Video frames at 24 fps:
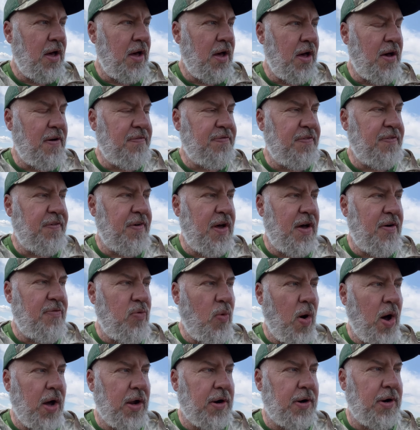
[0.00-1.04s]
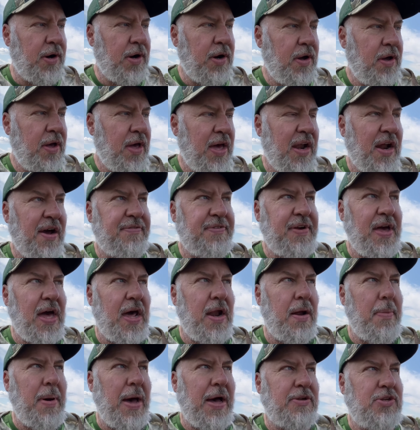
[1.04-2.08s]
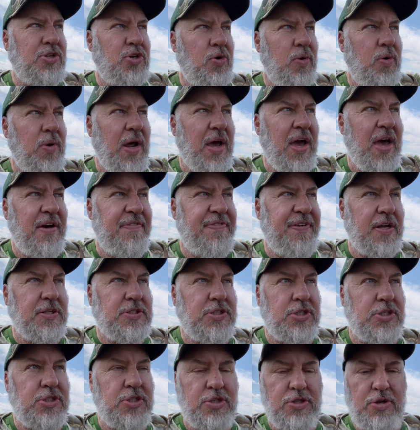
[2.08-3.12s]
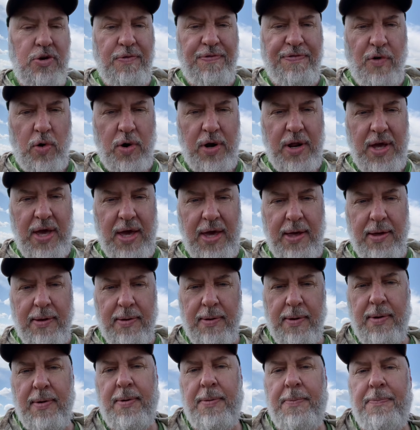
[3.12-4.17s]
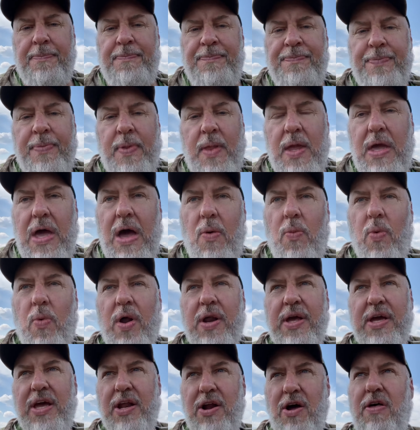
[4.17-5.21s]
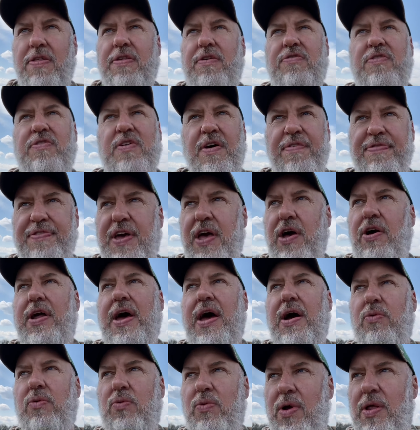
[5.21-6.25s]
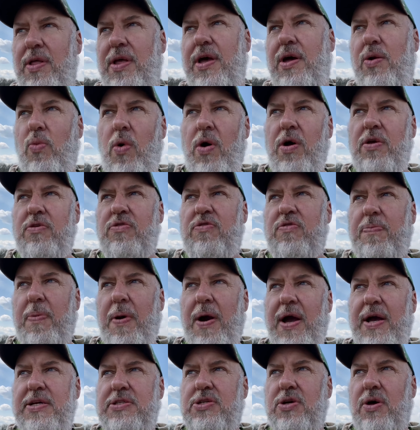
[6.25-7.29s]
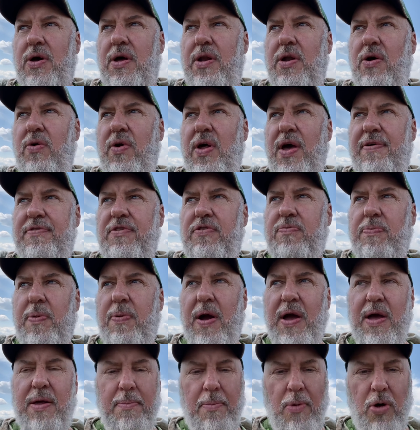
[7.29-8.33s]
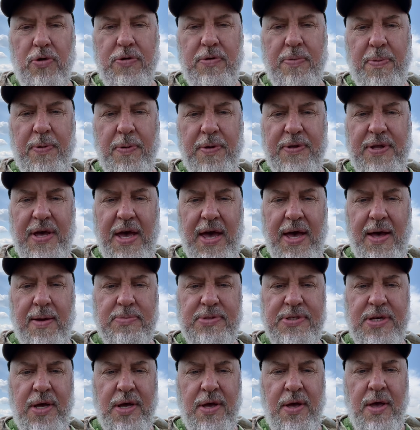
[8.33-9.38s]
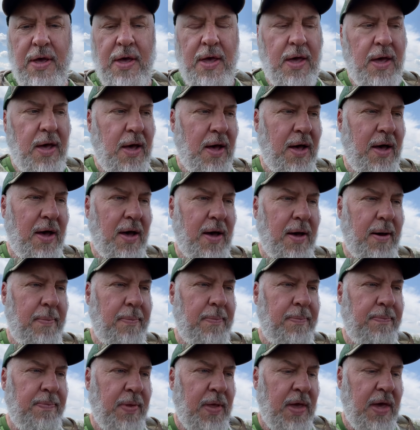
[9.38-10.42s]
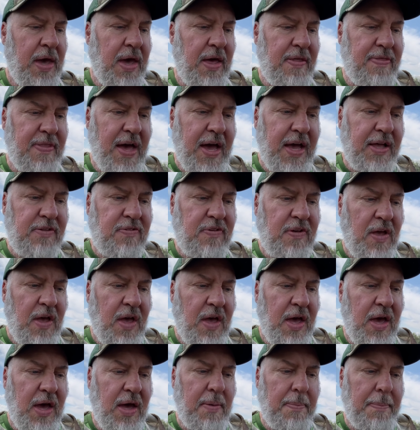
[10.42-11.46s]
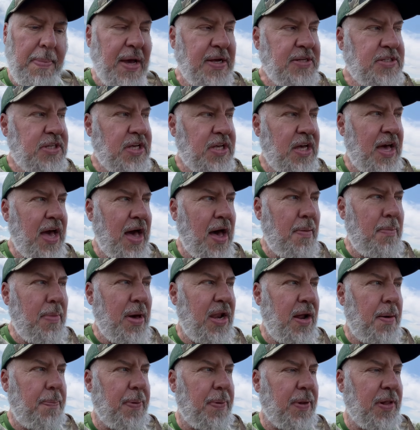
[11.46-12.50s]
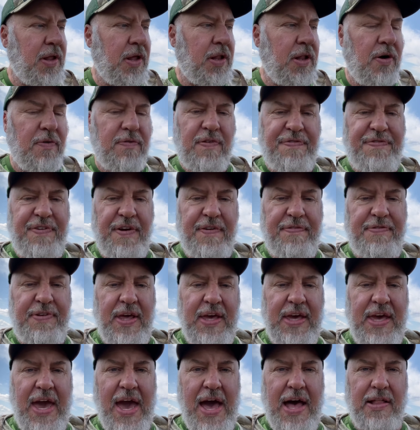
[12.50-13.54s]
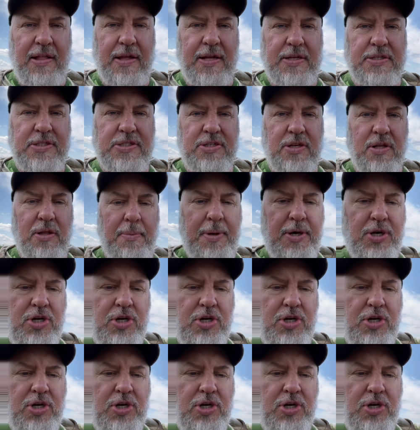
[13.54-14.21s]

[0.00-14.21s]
of water, and I've got about 2.5 ounces of 2,4-D. I want to get all this stuff killed out really in one spray, so I don't have to spray it multiple times. And basically I made up a little over 50 gallons. So let me